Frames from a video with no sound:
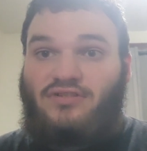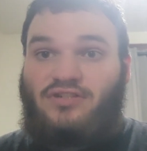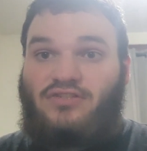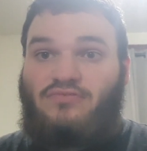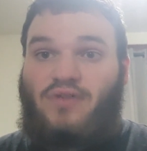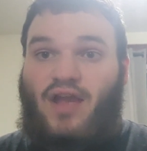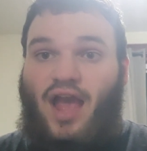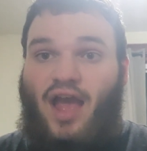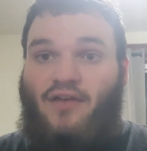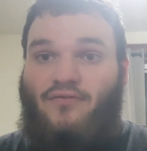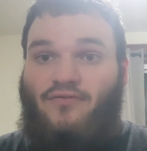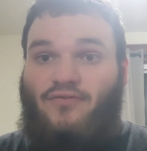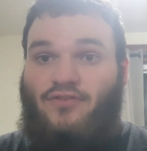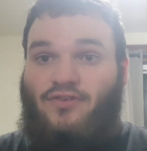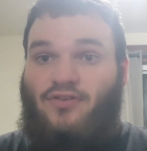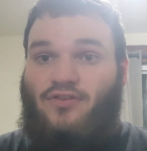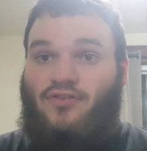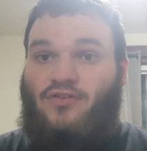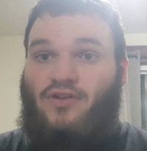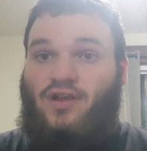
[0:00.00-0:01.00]
we have
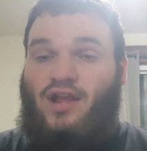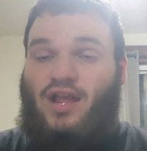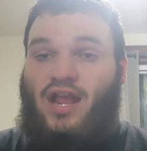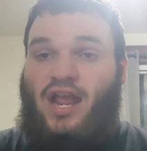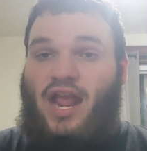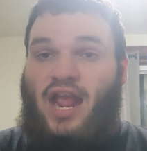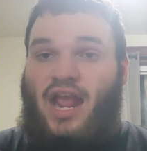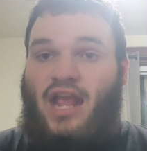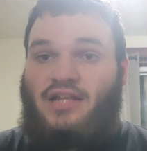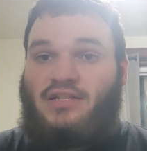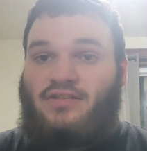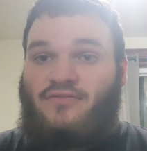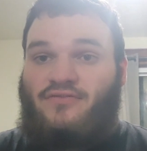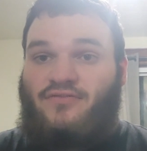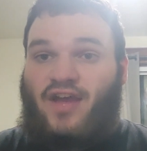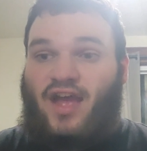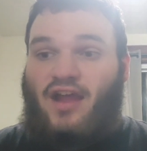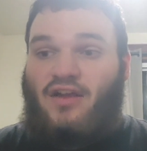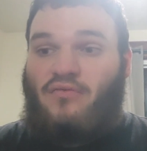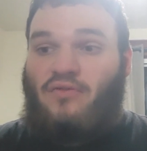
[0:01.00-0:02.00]
here is, in
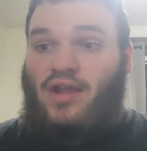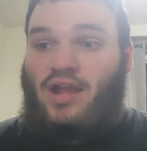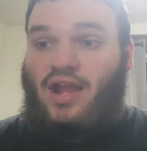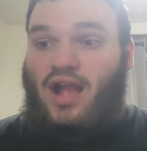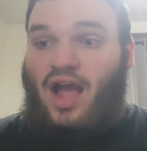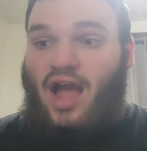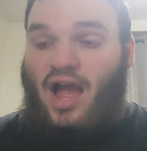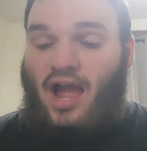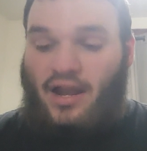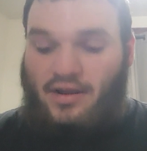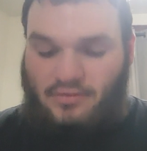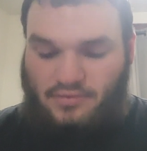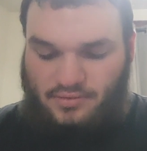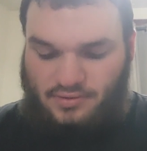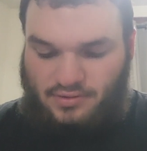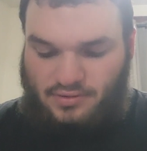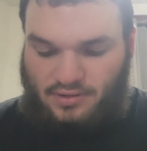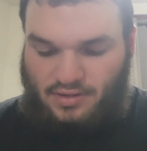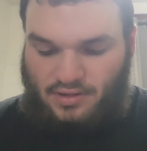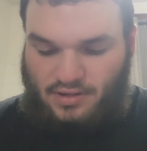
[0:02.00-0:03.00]
fact, we got
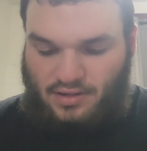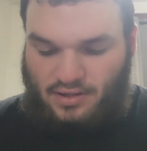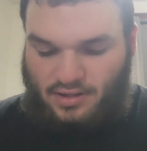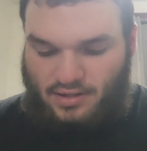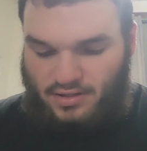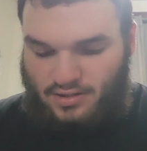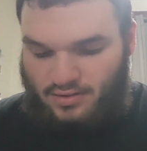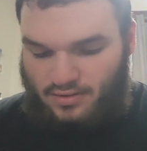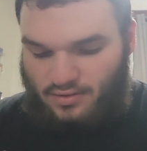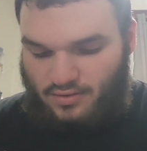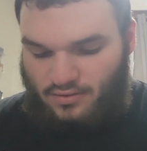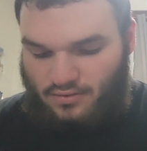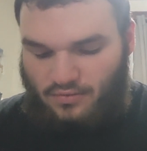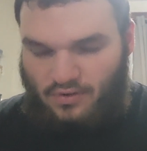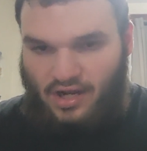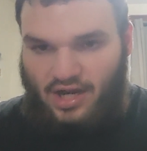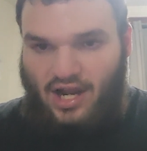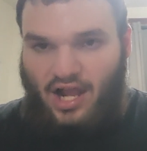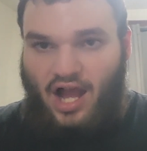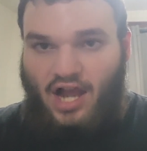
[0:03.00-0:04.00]

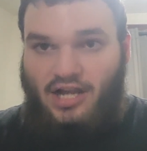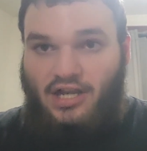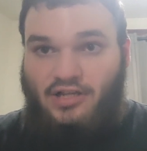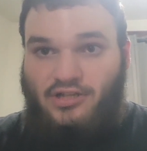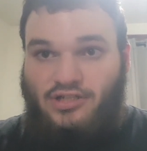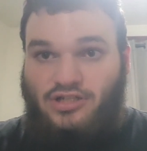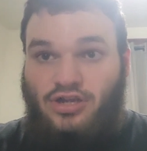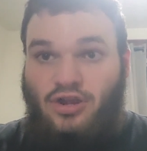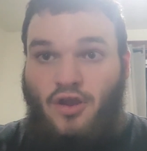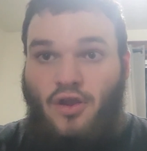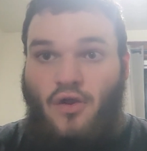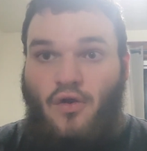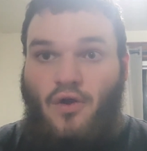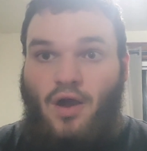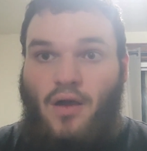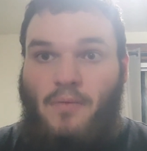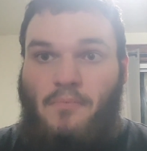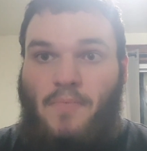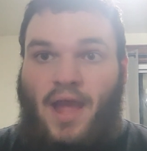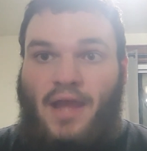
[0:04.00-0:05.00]
2
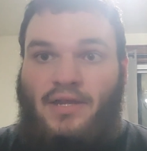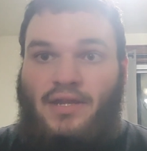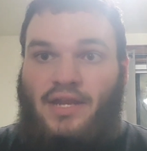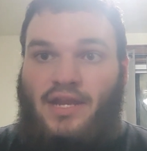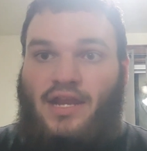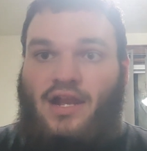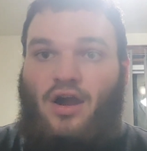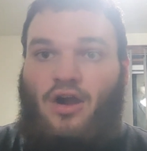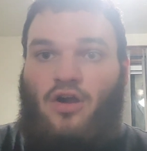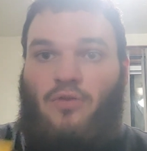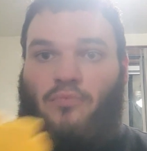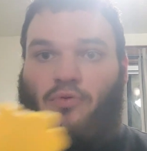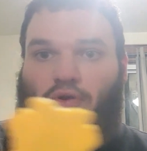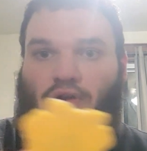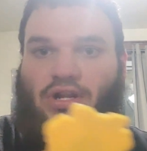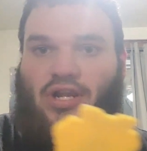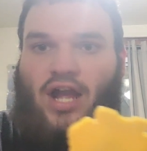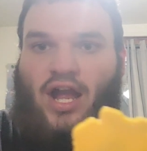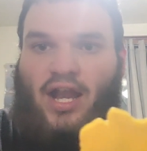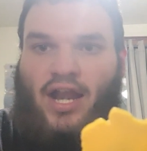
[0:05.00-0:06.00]
Bendy
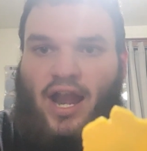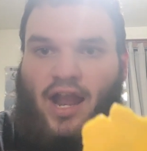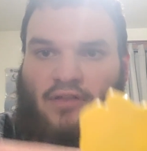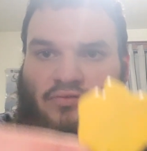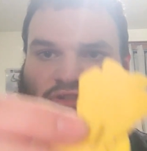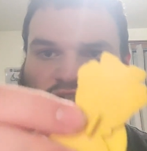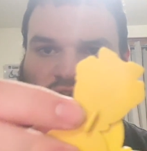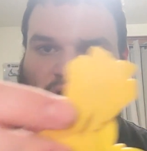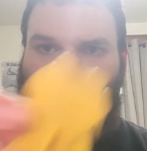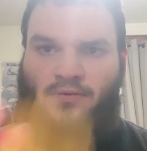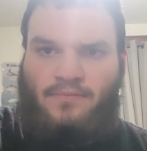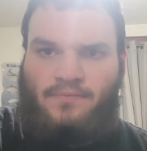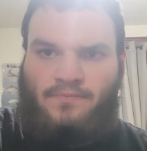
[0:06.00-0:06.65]
cardboard cutouts.